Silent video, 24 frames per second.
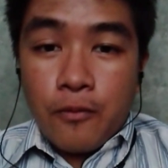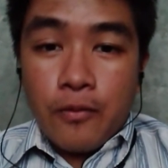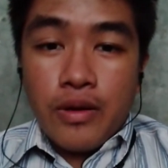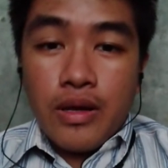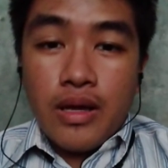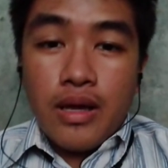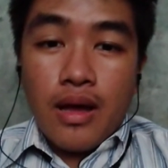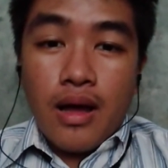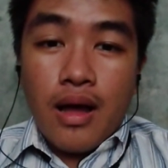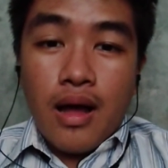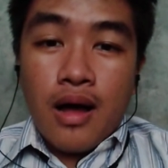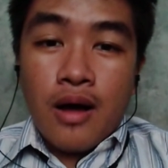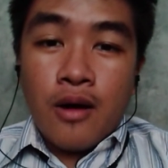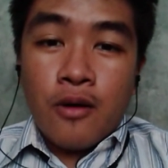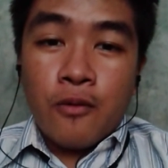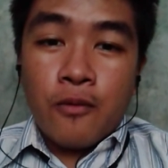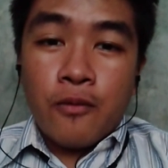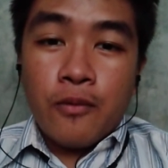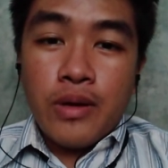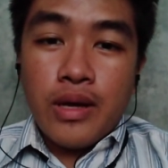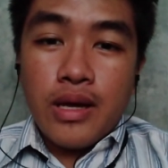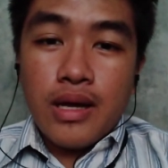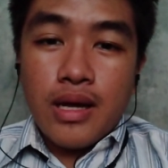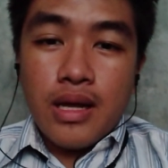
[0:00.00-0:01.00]
We
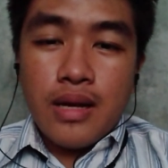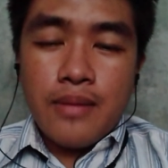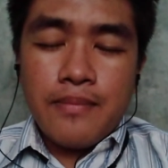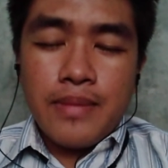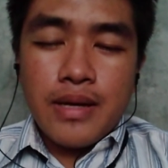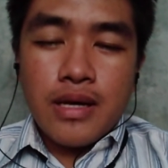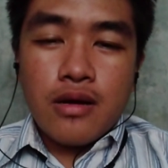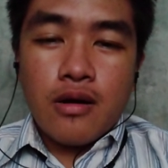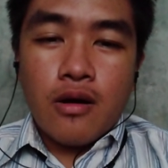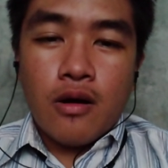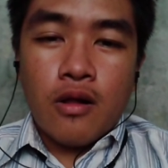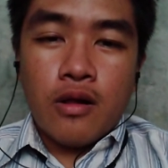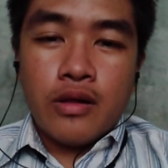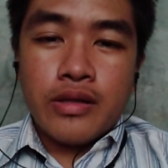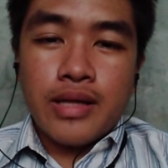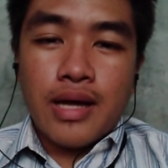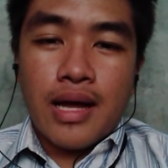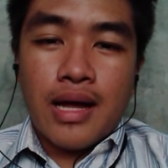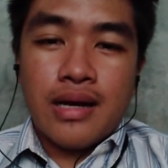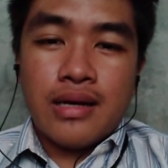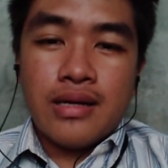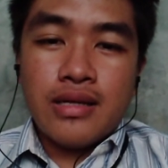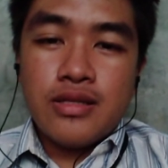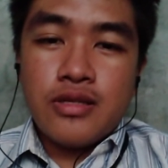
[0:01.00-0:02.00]
can be called
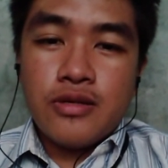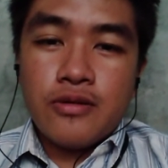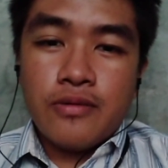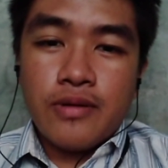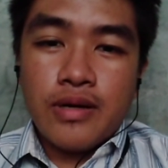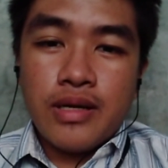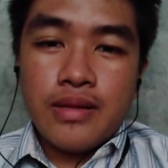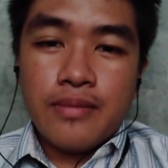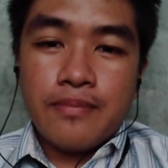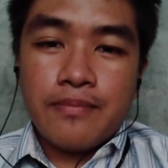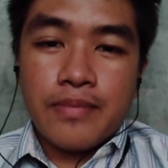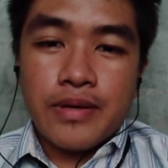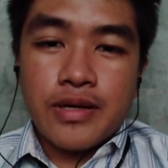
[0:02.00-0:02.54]
a literate